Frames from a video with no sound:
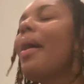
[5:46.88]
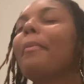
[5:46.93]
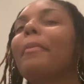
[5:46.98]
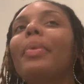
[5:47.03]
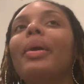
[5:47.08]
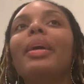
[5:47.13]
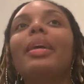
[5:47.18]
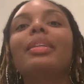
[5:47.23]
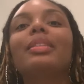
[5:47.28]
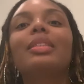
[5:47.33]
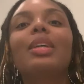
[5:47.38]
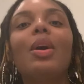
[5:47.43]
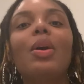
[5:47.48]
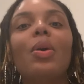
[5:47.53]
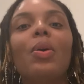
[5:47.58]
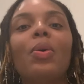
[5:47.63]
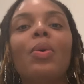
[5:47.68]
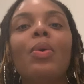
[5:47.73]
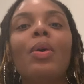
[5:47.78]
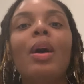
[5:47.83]
happened?
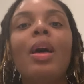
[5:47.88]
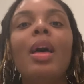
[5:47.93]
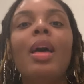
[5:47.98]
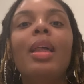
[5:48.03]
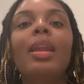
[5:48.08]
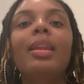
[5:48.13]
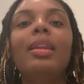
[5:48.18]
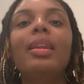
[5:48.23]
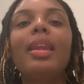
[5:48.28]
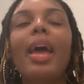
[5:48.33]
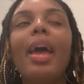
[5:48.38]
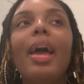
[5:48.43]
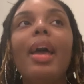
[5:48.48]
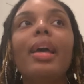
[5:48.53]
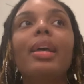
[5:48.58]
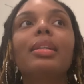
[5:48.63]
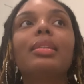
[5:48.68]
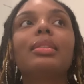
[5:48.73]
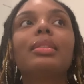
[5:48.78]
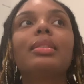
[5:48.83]
So
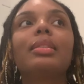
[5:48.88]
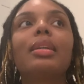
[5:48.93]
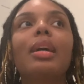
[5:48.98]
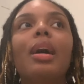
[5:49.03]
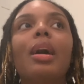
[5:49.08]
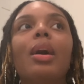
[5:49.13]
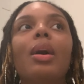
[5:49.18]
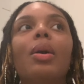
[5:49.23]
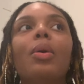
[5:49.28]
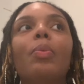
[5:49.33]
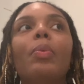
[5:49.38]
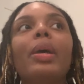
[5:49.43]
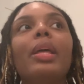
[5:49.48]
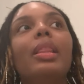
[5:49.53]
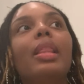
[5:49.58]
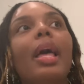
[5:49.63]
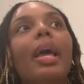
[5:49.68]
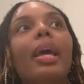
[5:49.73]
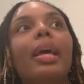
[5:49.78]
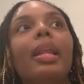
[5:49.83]
next, um, we
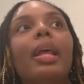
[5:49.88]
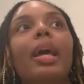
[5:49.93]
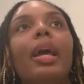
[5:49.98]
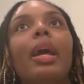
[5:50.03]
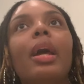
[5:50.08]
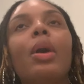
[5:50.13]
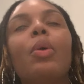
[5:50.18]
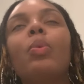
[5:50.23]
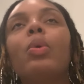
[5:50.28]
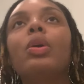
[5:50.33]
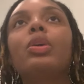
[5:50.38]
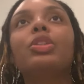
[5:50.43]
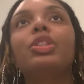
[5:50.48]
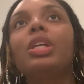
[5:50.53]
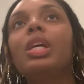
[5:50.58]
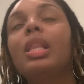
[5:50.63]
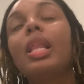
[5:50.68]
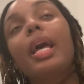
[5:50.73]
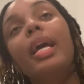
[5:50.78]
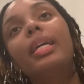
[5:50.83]
lay there, well,
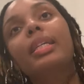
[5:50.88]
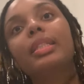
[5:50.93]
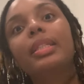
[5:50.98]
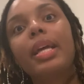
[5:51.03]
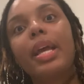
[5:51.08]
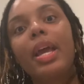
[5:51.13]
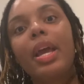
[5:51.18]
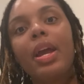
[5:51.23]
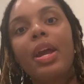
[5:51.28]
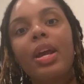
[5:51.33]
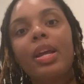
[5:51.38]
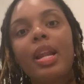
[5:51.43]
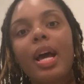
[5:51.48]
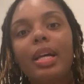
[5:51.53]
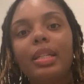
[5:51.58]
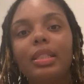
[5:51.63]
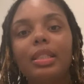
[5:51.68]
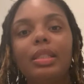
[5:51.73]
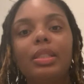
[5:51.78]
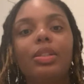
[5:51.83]
she lays there and
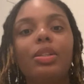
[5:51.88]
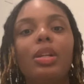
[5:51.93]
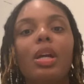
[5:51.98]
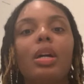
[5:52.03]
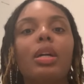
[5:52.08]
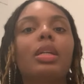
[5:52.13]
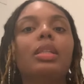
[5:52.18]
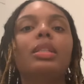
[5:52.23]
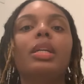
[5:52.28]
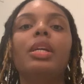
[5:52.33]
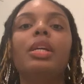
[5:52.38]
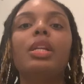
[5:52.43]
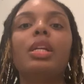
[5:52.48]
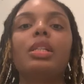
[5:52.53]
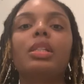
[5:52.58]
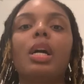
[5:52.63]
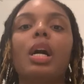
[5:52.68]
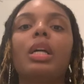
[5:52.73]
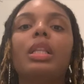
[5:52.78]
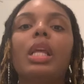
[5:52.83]
I just, you know, continue to
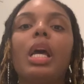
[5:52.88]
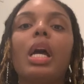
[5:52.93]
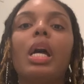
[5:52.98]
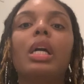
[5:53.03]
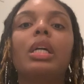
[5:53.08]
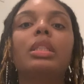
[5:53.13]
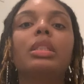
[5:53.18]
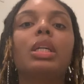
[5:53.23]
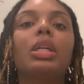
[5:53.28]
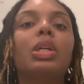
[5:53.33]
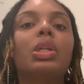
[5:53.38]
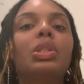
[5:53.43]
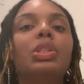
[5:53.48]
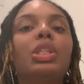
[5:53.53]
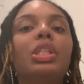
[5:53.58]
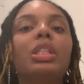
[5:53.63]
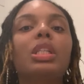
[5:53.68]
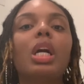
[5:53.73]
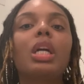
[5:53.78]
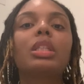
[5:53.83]
talk to her. So
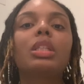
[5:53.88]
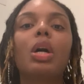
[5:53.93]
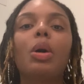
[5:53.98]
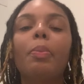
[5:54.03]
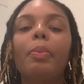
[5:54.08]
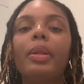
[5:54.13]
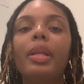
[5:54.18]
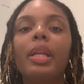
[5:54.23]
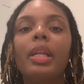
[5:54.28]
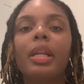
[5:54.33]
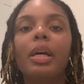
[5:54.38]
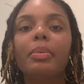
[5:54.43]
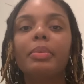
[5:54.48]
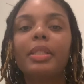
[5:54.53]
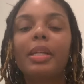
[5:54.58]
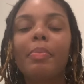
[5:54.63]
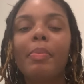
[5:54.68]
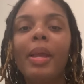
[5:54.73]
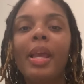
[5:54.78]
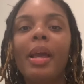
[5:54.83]
she starts opening up
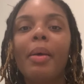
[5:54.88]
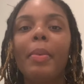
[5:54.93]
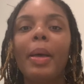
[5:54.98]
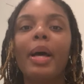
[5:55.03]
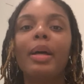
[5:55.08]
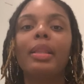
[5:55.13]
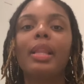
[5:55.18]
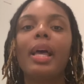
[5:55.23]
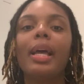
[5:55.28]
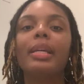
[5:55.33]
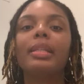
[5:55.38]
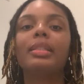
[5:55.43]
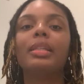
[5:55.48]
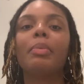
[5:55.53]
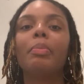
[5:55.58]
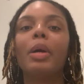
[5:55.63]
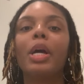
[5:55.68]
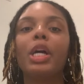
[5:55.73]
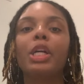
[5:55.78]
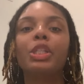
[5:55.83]
to me about like
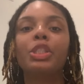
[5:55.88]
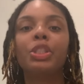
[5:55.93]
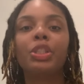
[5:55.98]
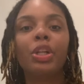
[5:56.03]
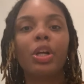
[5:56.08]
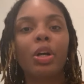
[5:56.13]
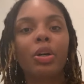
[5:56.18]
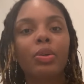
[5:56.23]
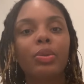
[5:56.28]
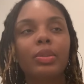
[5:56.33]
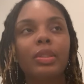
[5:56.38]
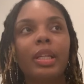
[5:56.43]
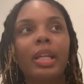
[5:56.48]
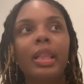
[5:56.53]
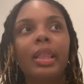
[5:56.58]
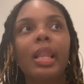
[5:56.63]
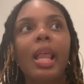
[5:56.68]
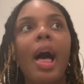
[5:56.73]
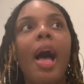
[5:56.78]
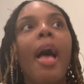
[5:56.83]
some of her struggles
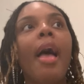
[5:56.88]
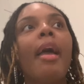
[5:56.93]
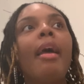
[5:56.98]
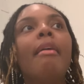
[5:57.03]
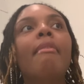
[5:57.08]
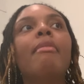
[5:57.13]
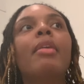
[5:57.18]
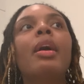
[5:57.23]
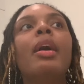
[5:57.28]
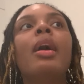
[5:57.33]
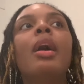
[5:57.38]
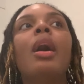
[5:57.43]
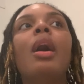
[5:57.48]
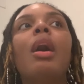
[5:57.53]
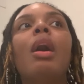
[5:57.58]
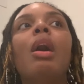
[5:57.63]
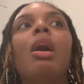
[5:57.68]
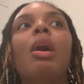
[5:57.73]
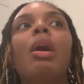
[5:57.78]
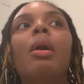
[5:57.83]
in life.
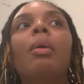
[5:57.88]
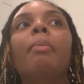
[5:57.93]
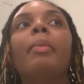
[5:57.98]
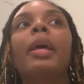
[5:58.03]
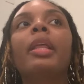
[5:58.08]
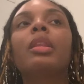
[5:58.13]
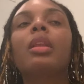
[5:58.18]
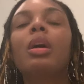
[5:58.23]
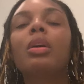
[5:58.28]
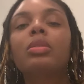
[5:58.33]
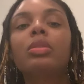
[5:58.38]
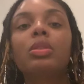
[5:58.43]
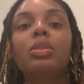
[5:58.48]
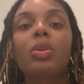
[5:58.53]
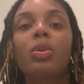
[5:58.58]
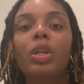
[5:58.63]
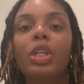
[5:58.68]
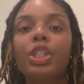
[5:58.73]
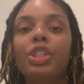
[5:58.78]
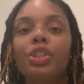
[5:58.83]
Um, and long
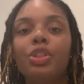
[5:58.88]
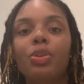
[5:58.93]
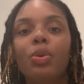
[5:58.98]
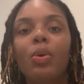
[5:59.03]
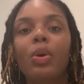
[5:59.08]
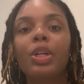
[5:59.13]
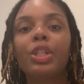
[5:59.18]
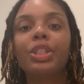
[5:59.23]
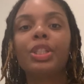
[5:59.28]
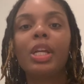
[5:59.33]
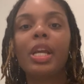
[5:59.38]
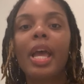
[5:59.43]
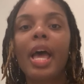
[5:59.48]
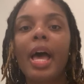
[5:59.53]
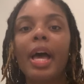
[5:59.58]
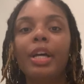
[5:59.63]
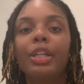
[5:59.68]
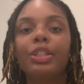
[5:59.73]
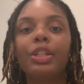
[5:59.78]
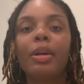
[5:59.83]
story short, she
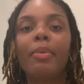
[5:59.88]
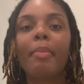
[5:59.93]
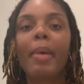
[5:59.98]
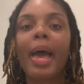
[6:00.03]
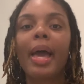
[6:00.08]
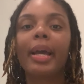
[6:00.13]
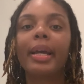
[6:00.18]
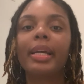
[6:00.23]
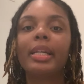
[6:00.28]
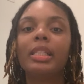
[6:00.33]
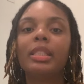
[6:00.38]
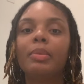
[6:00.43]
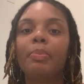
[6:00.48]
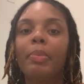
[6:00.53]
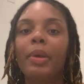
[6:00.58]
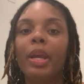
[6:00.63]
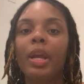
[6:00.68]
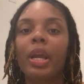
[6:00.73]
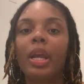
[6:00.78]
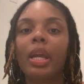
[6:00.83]
had a traumatic
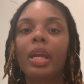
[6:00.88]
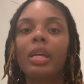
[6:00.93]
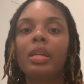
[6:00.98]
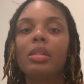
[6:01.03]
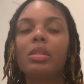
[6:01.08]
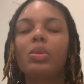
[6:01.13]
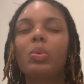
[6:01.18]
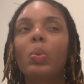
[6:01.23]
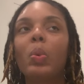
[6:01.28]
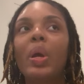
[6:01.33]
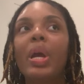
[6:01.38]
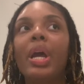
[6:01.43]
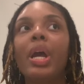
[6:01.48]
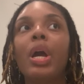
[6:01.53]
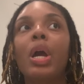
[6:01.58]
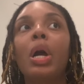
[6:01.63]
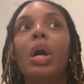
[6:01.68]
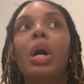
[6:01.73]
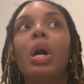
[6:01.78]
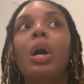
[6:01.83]
experience
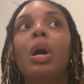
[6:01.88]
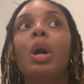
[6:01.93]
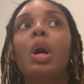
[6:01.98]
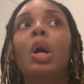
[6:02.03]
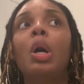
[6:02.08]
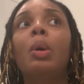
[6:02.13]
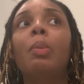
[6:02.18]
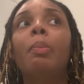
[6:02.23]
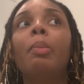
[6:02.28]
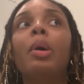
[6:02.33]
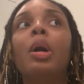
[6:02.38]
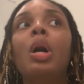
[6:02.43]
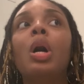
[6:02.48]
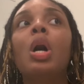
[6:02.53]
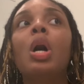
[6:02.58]
where, um,